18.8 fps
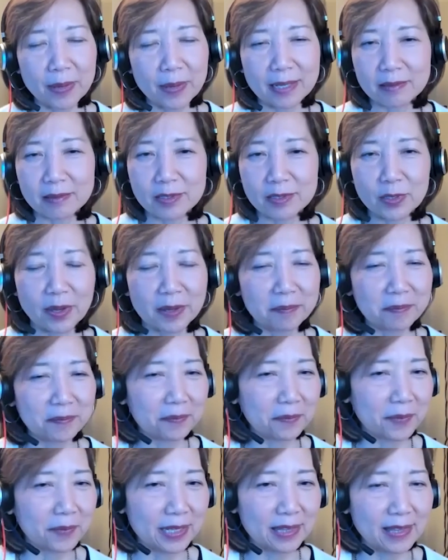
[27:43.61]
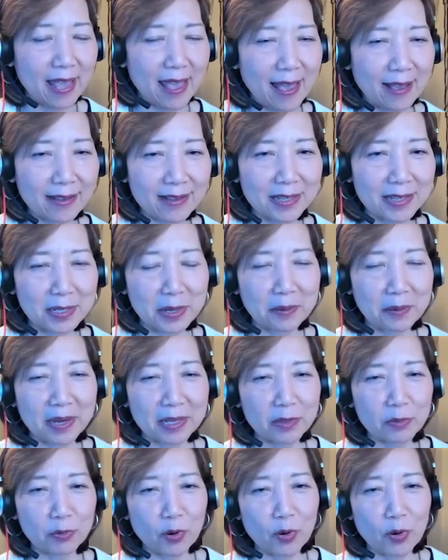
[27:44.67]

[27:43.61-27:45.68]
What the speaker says: I thought, what the heck, I